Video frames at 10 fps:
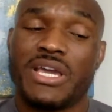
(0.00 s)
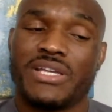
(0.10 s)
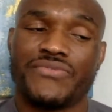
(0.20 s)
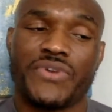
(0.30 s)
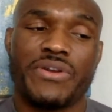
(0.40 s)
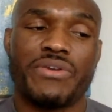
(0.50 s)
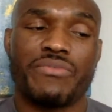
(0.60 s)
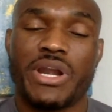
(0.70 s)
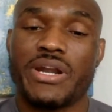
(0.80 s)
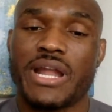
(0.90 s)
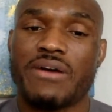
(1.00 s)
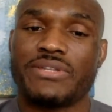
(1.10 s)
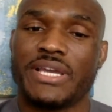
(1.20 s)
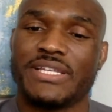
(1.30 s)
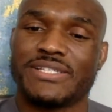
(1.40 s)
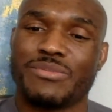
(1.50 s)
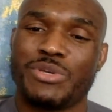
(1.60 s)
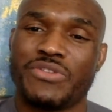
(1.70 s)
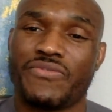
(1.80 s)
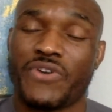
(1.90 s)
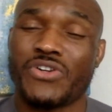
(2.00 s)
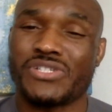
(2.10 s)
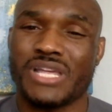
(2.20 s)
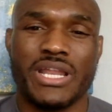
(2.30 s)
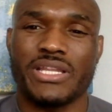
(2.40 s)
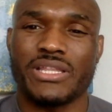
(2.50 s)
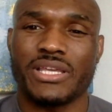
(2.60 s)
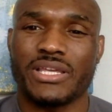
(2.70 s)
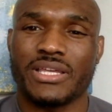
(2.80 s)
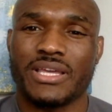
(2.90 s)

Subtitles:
It's very rare nowadays to be the first at anything,